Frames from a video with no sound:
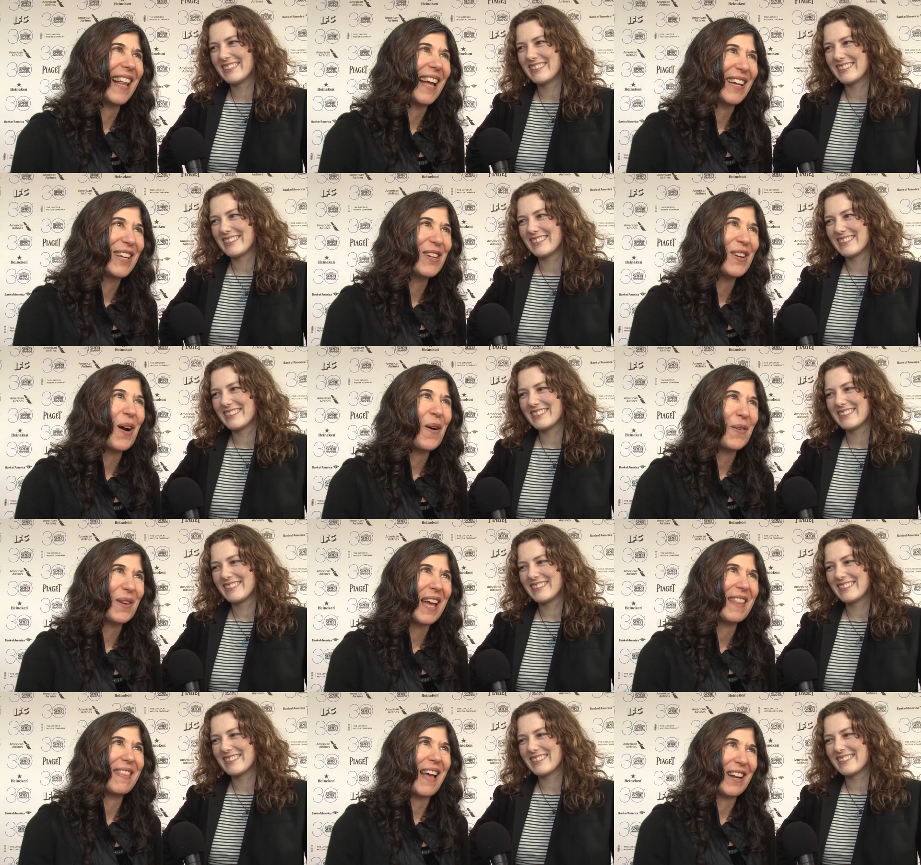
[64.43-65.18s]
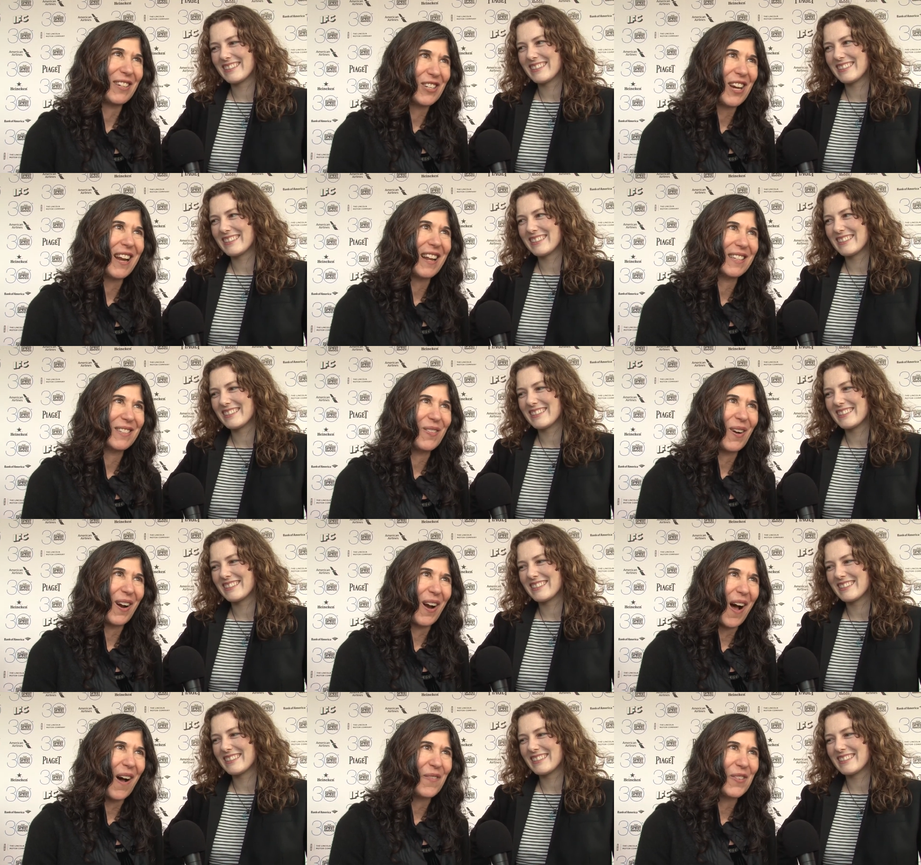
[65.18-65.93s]
Speaker 1: Like you don't get that chance
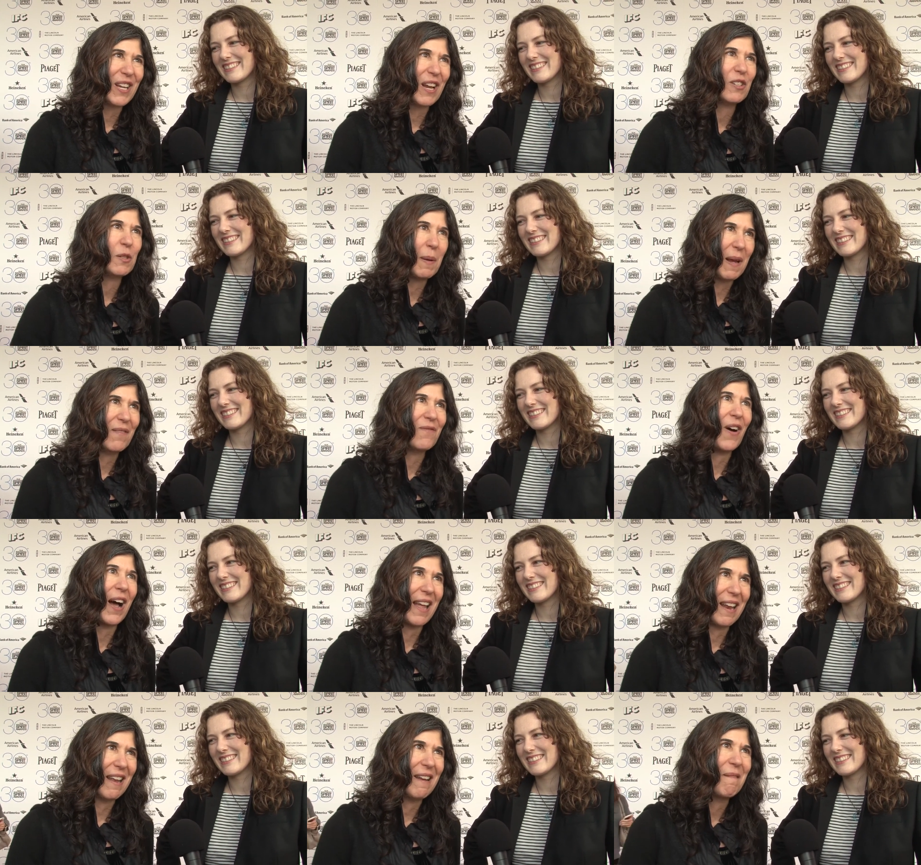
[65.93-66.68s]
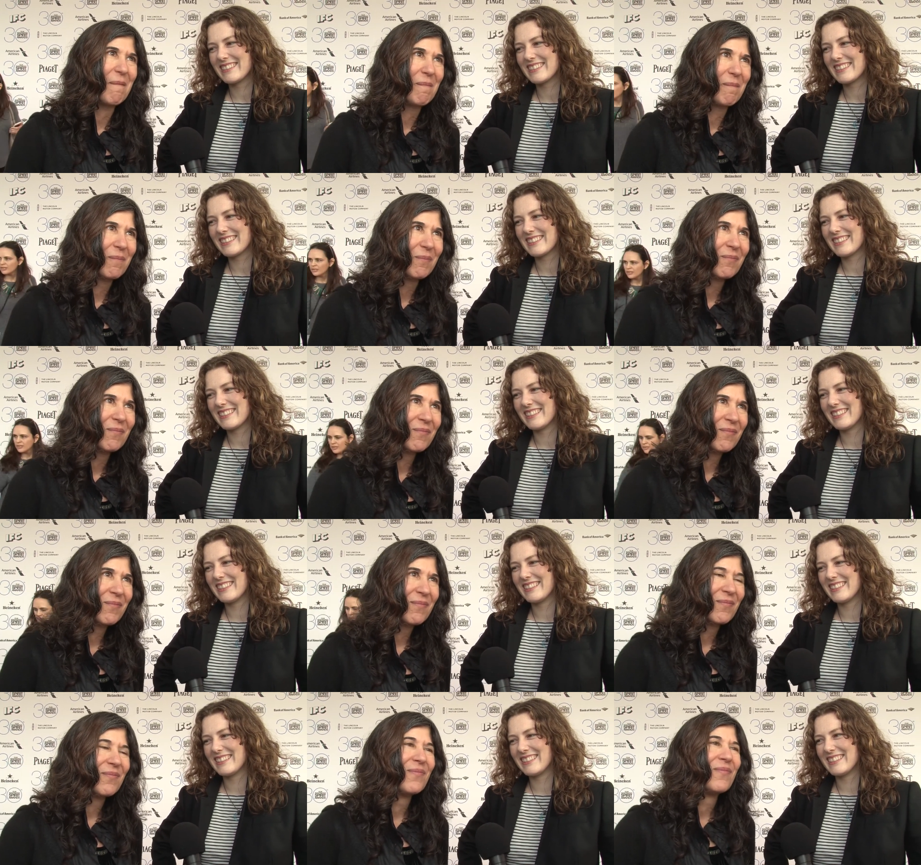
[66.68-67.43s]
very often. You have to be invited.
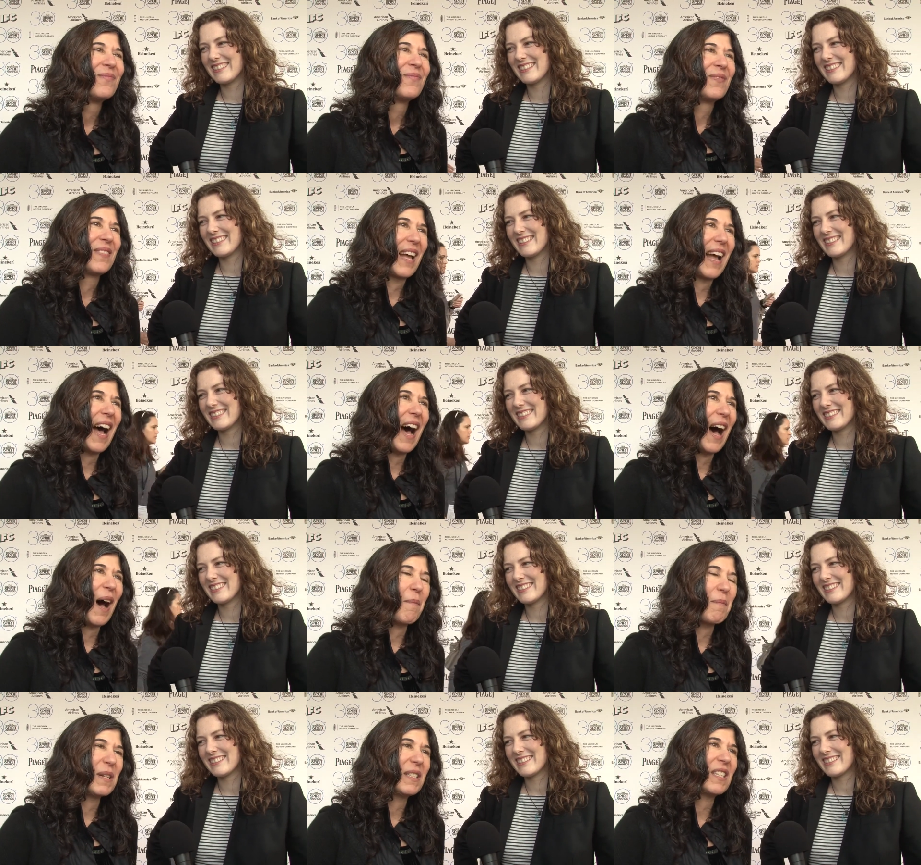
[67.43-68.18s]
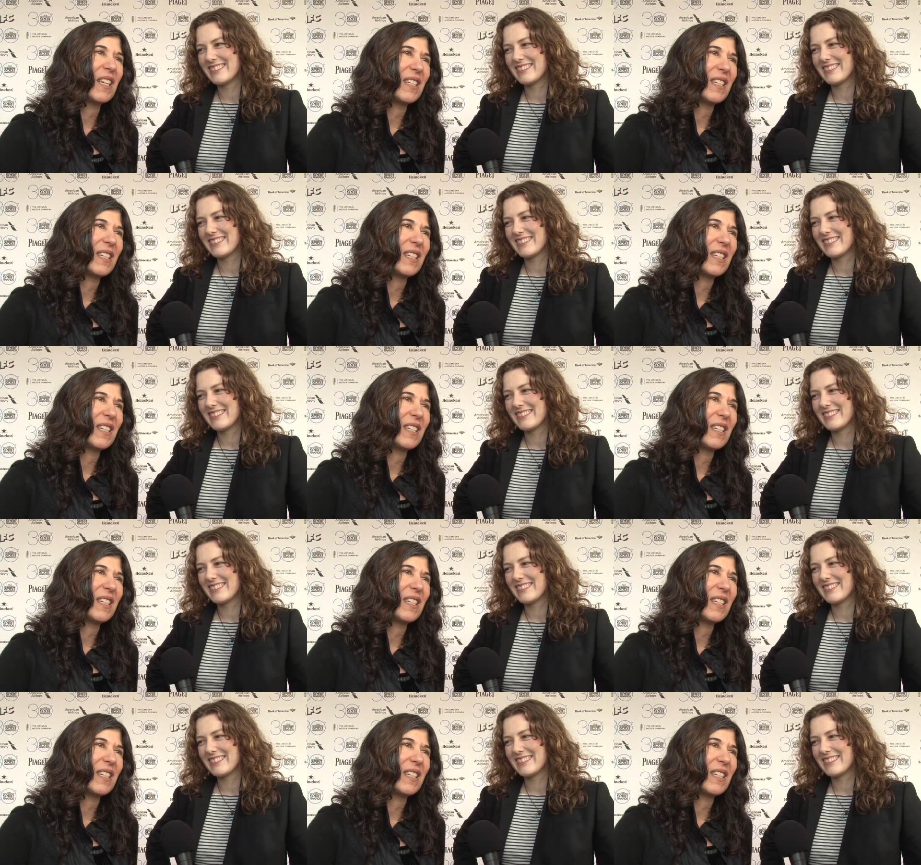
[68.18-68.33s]
Um, it's